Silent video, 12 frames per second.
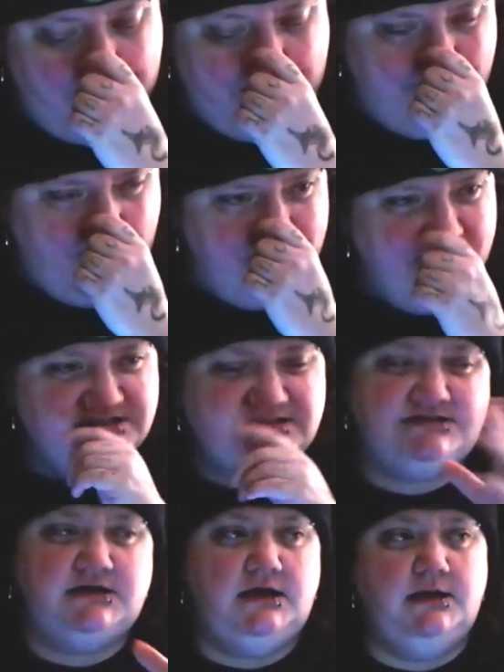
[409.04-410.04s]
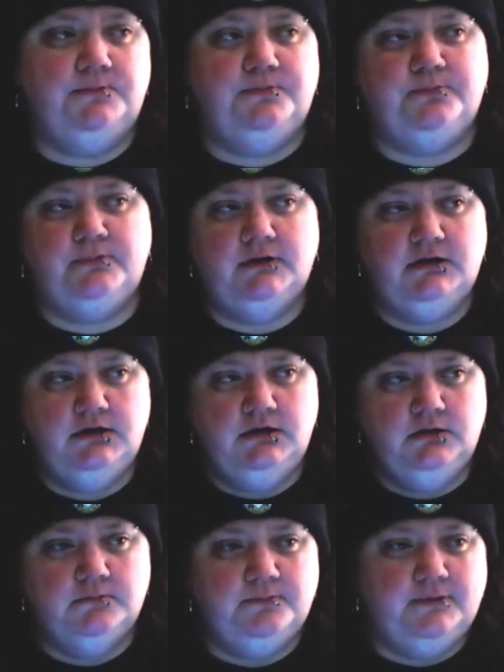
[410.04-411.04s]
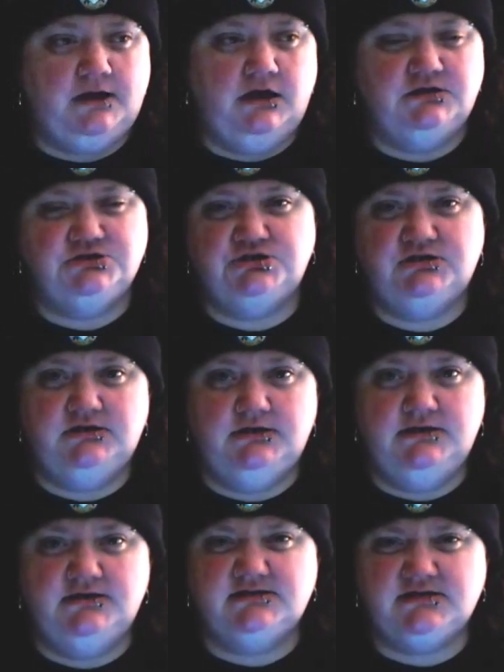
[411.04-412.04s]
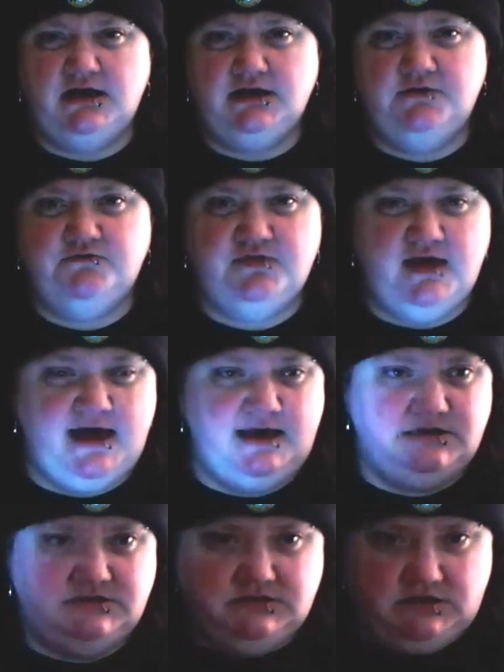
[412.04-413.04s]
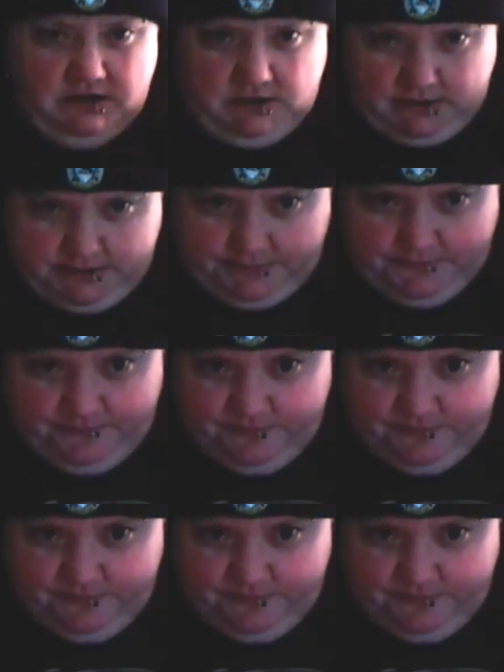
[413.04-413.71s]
it may be Snape, because he is kind of that, um,